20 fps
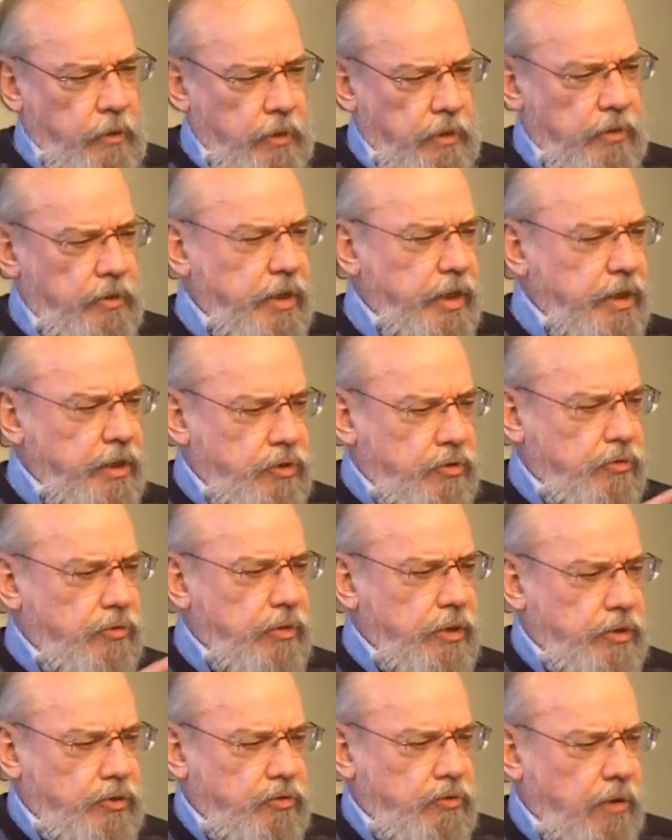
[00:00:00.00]
Putting things
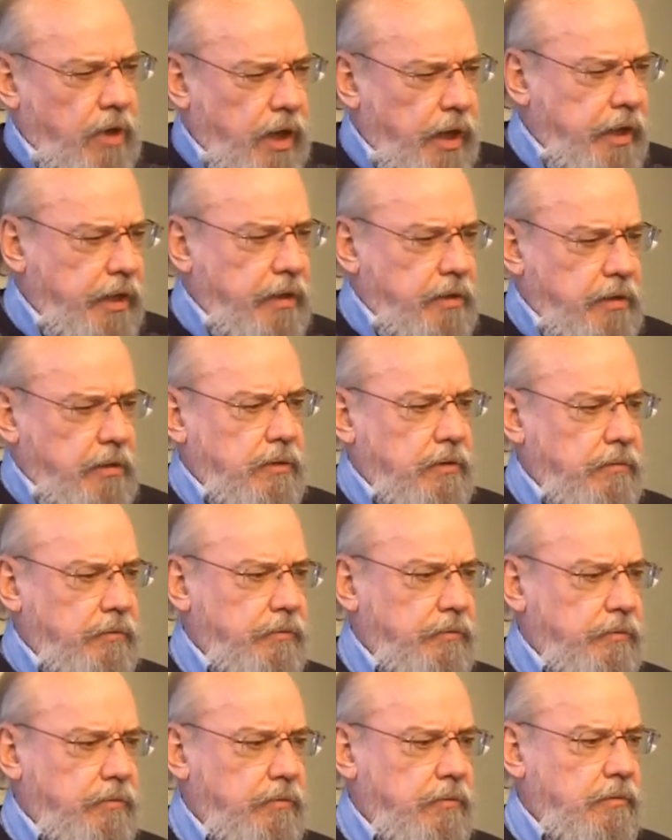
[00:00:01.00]
through a trial.
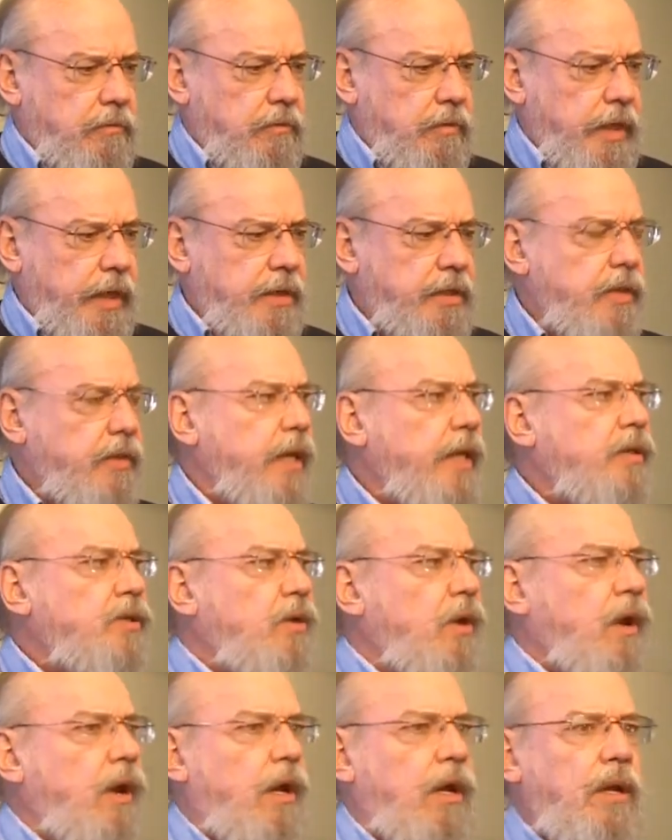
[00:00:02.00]

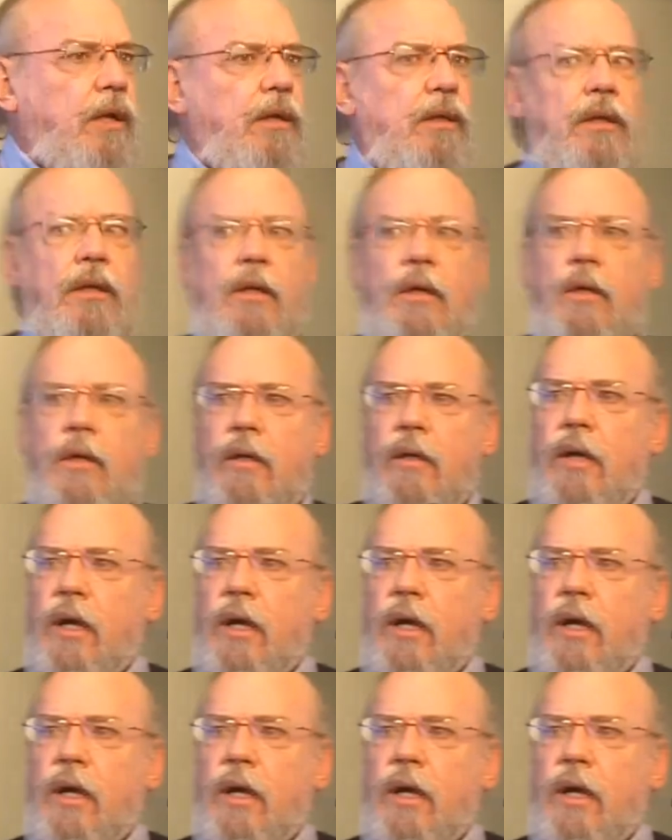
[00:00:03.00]
That's all